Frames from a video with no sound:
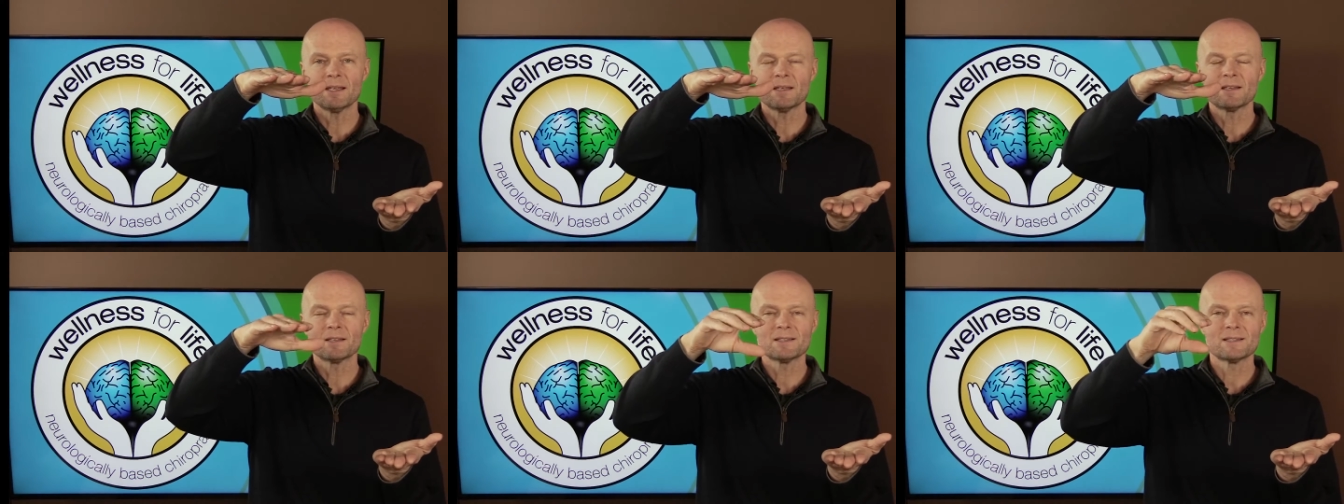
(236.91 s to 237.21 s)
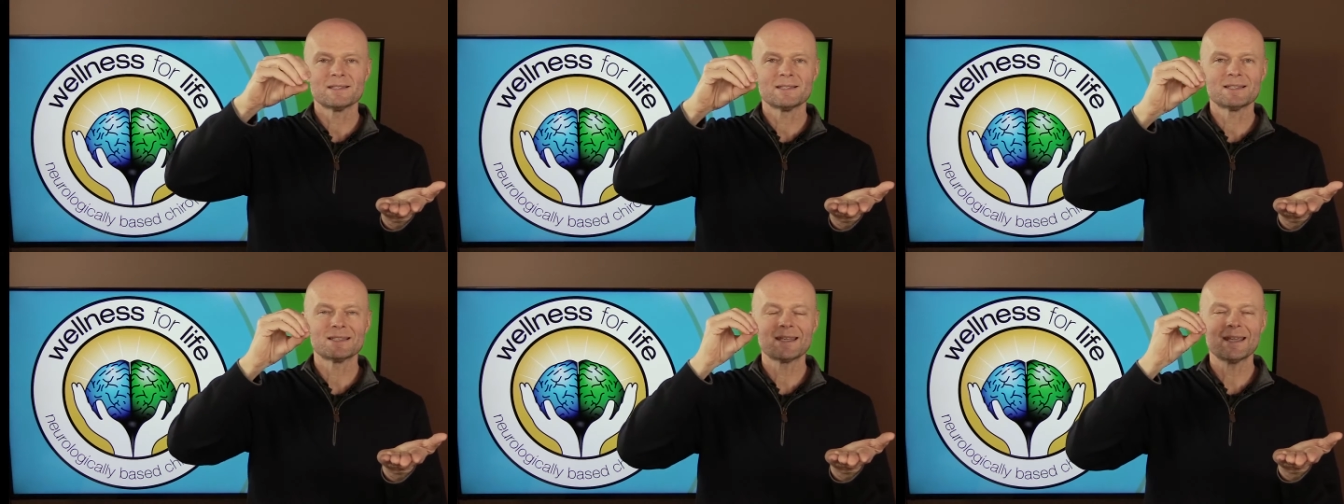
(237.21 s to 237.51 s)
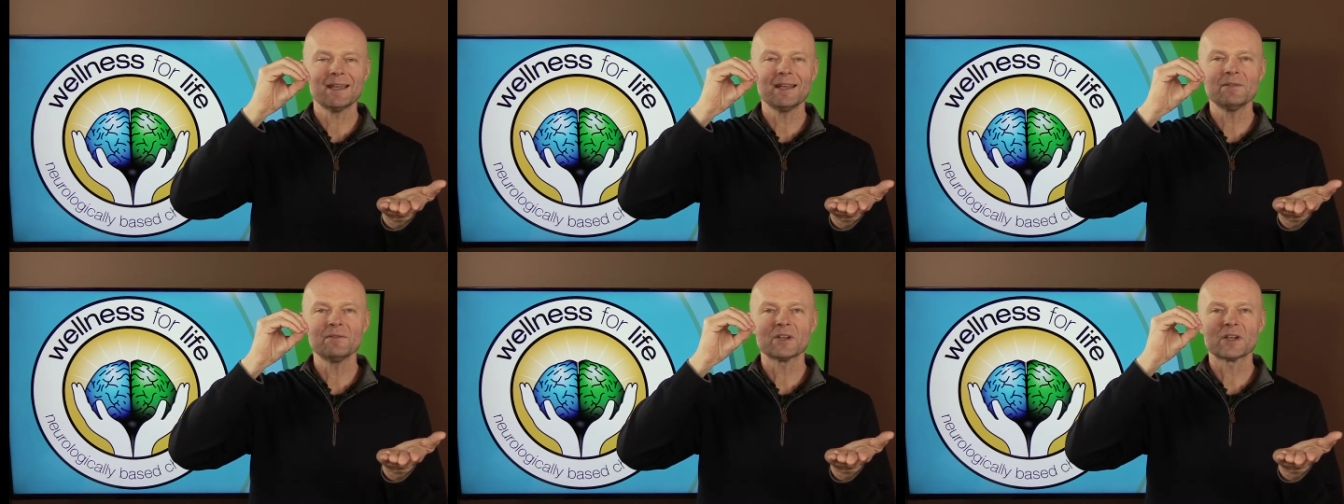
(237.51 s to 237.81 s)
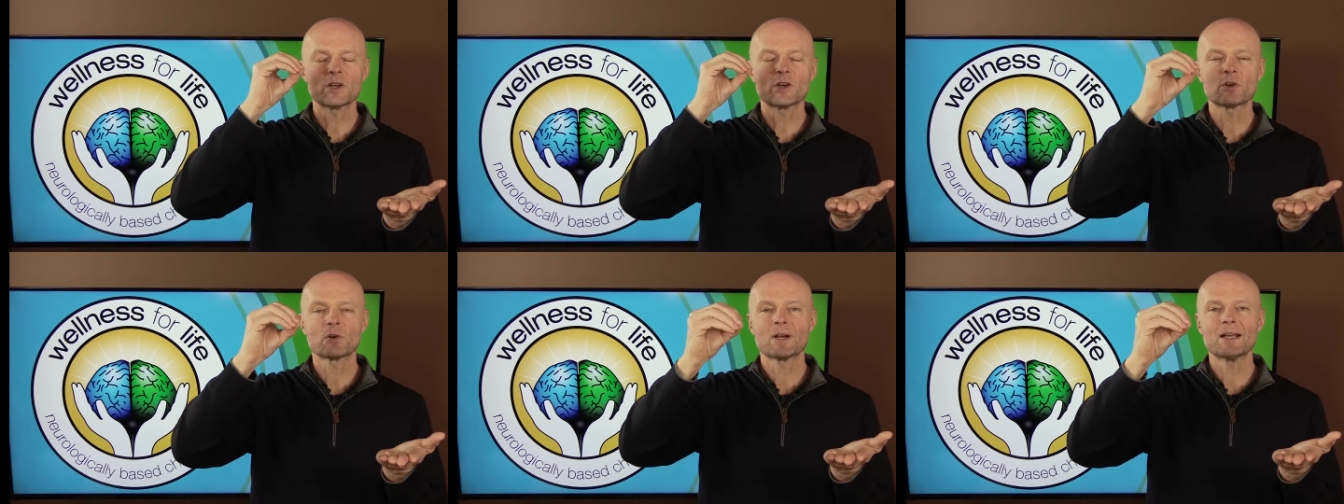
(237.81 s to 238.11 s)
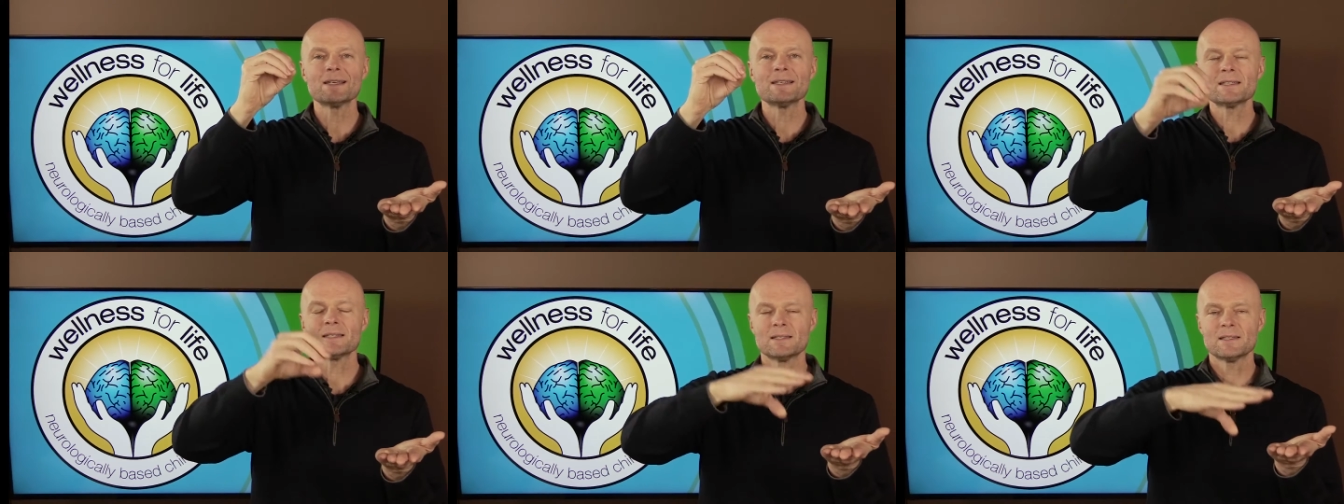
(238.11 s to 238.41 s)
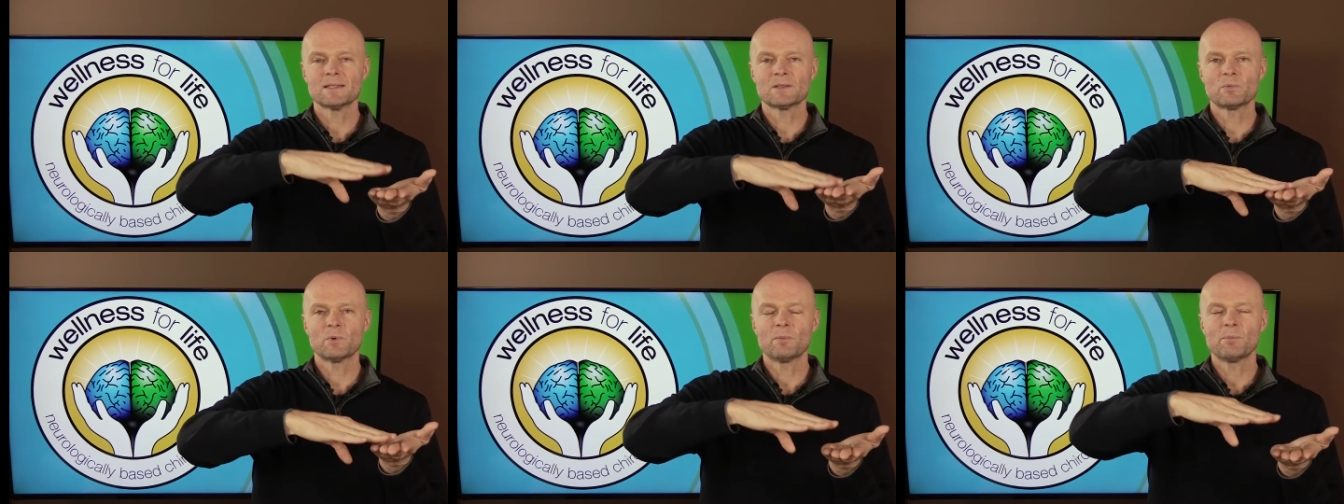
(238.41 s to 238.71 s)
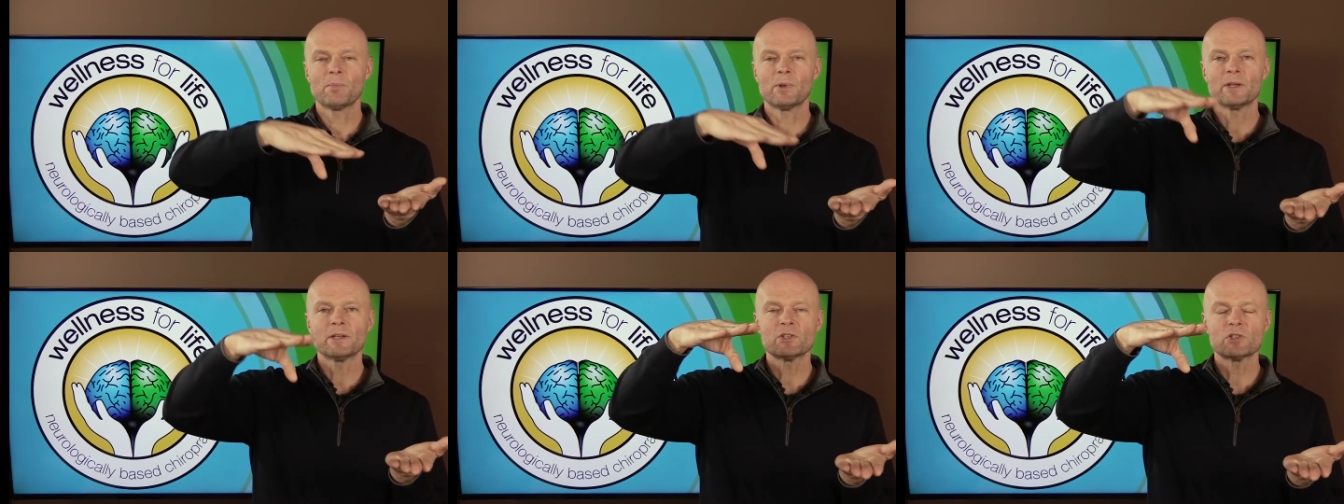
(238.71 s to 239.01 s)
because it's kind of a crisis when
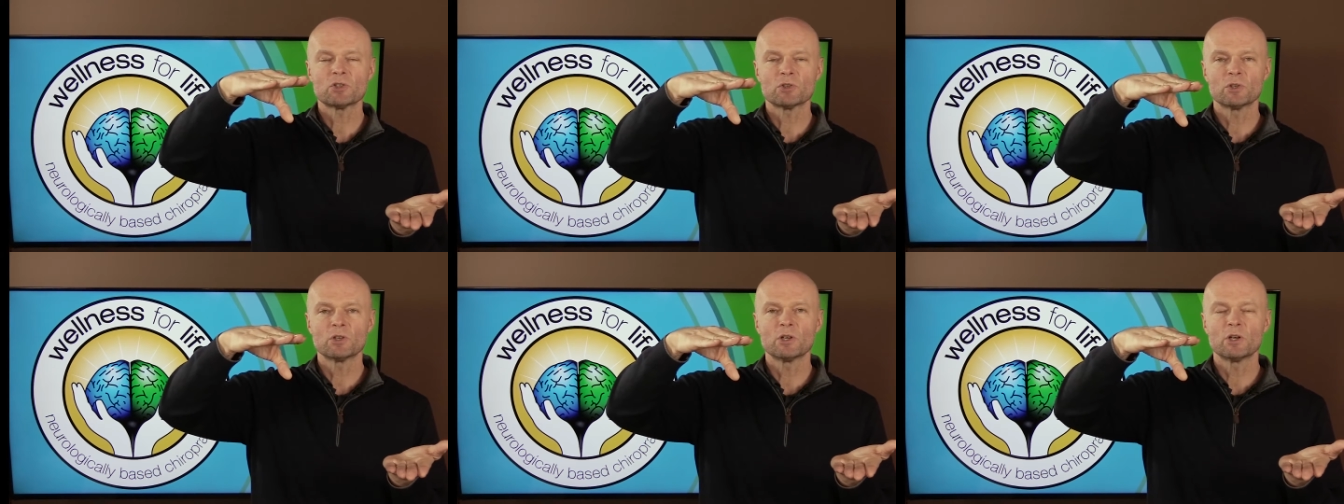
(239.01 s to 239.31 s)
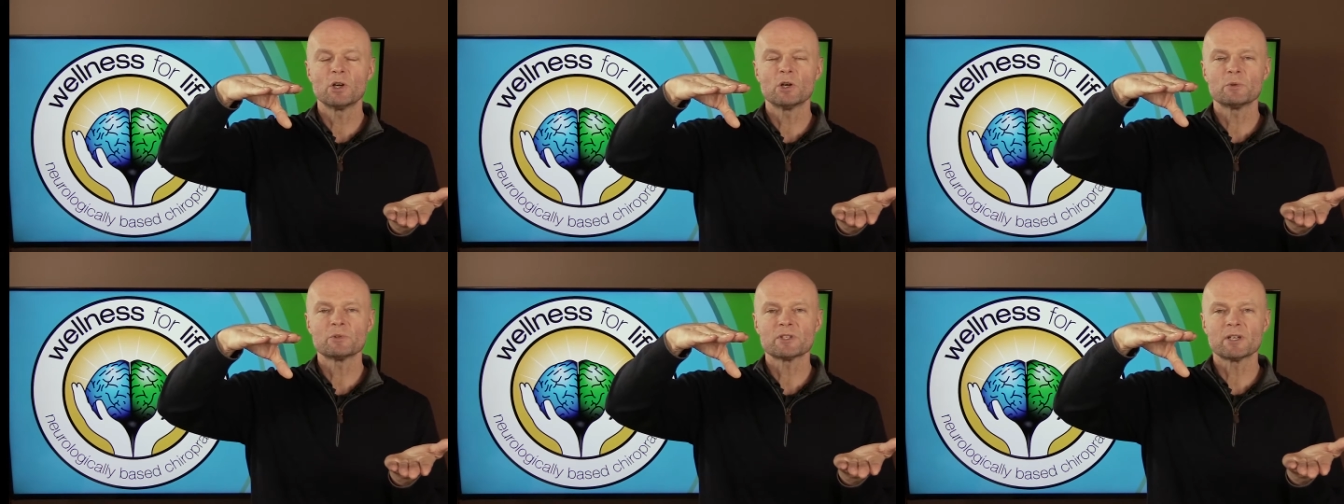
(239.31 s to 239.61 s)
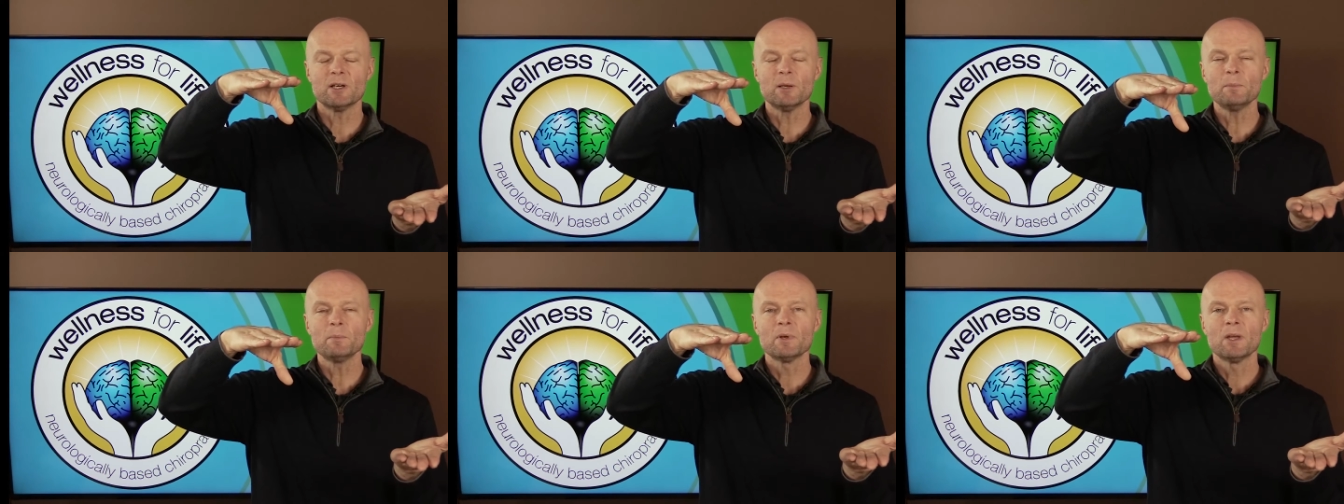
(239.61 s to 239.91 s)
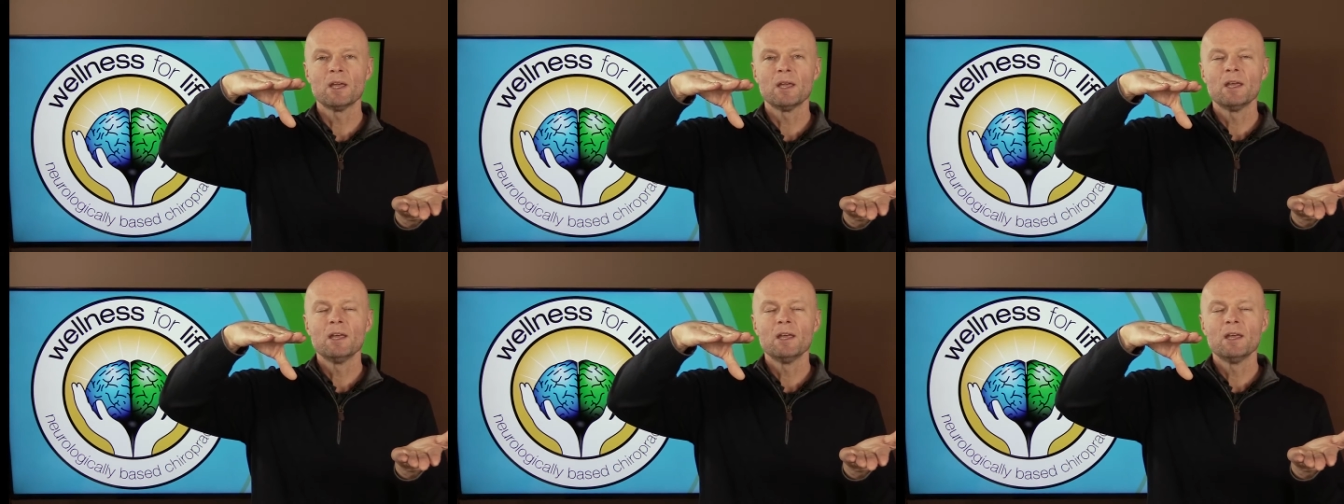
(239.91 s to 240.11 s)
blood sugar goes up.